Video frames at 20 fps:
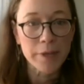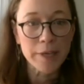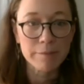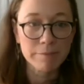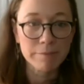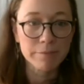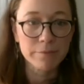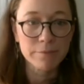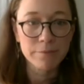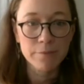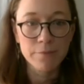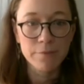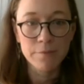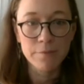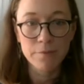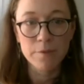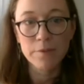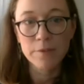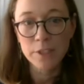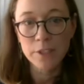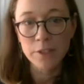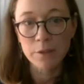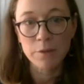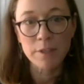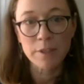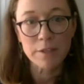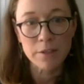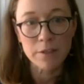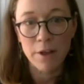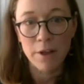it to
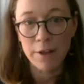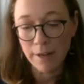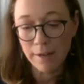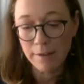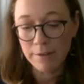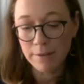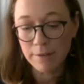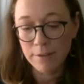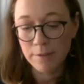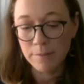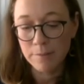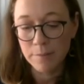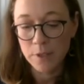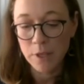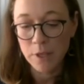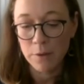this audience.